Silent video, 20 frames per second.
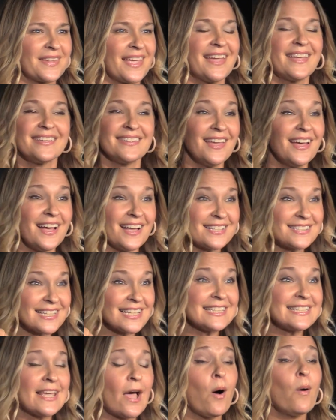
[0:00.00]
Yes,
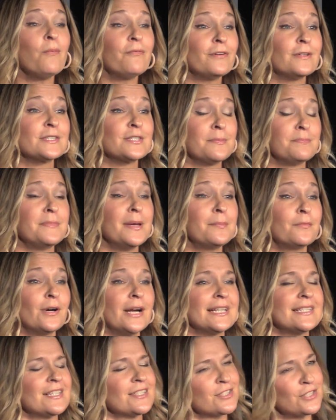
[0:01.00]
it's helpful to
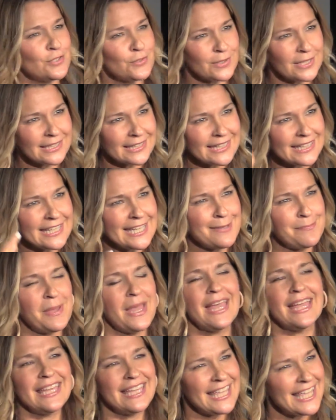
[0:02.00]
memorize it so you can keep
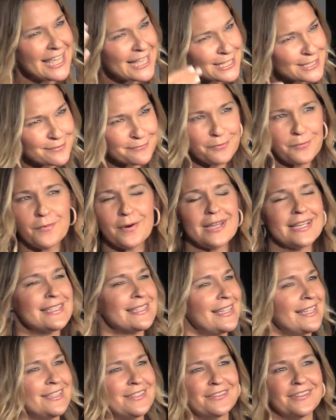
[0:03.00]
his voice
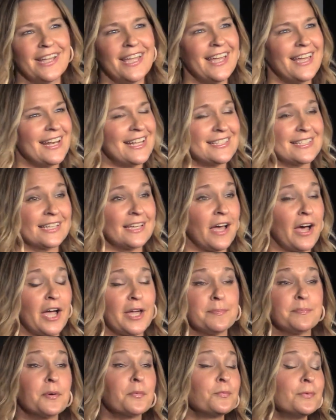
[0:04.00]
in your head as a
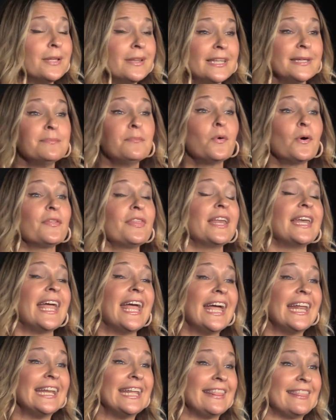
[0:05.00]
guide. But really, more than
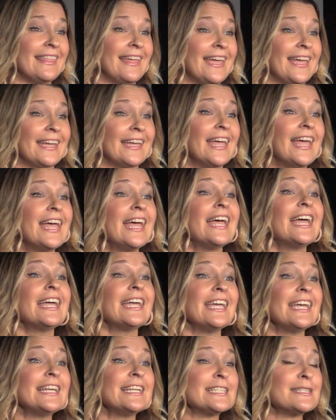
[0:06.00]
anything,
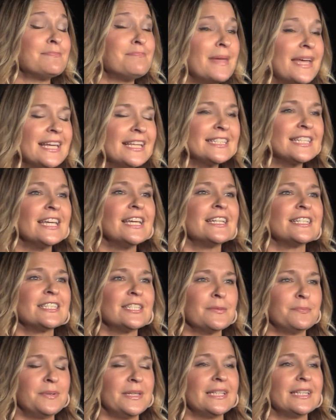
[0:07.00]
it is meant to
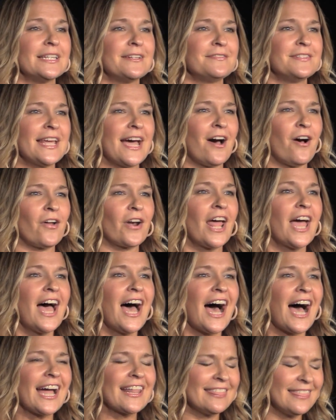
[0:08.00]
be lived out.
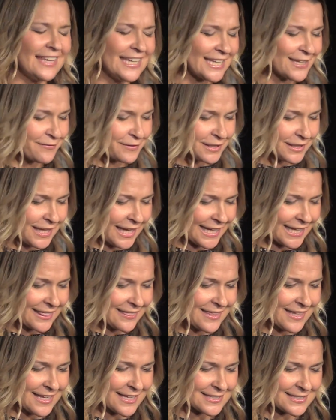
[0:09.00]
I think of it like
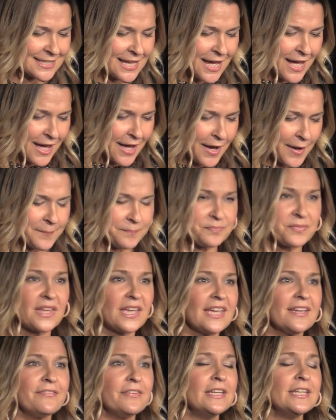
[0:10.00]
this.
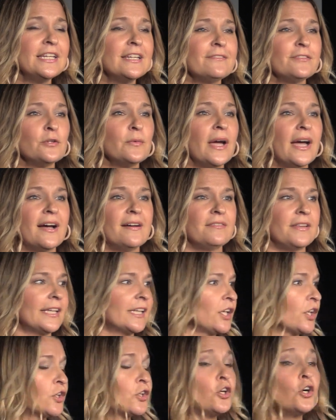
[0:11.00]
If any of you have like
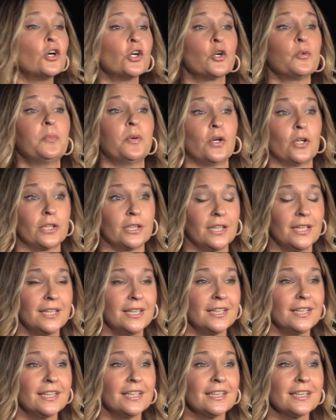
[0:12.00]
a cookbook
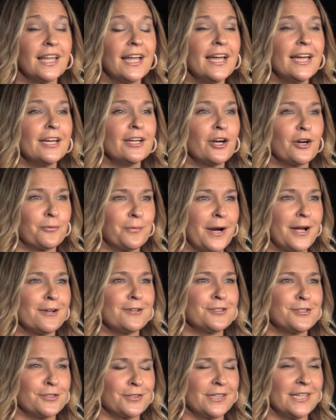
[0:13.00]
laying
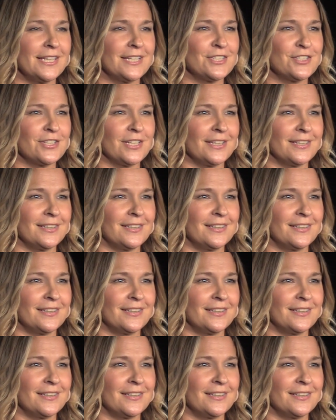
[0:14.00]
around your kitchen,